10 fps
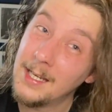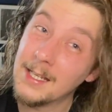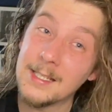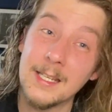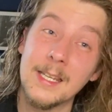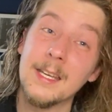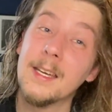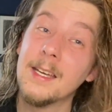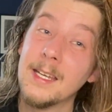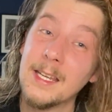gets to here,
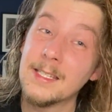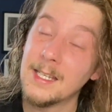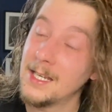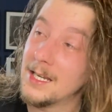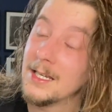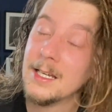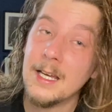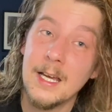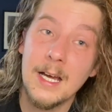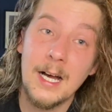gets to here,
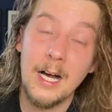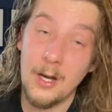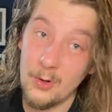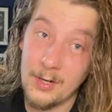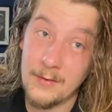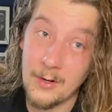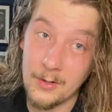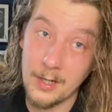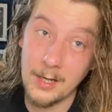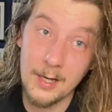or even
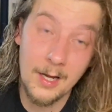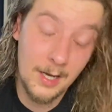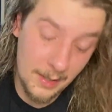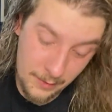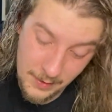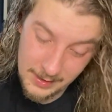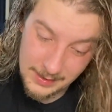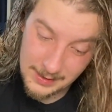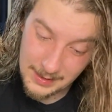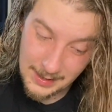longer,
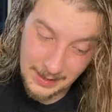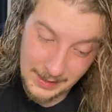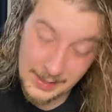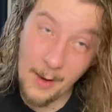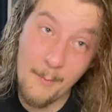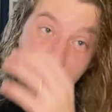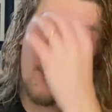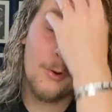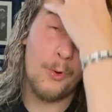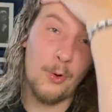this is a
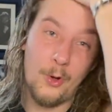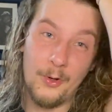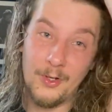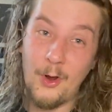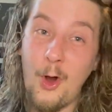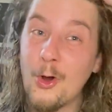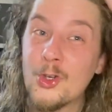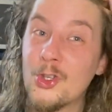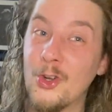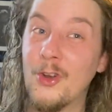miracle
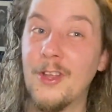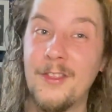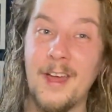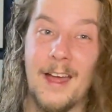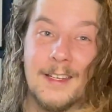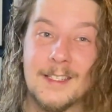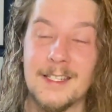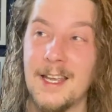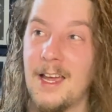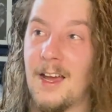concoction that
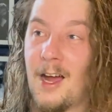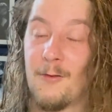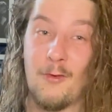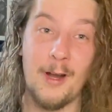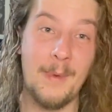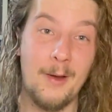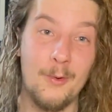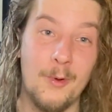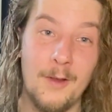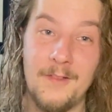I've read about
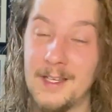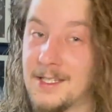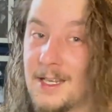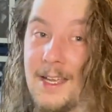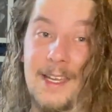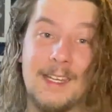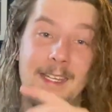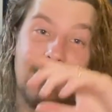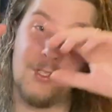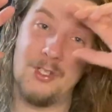all over the internet, and it
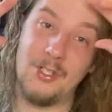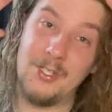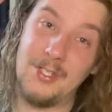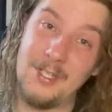is just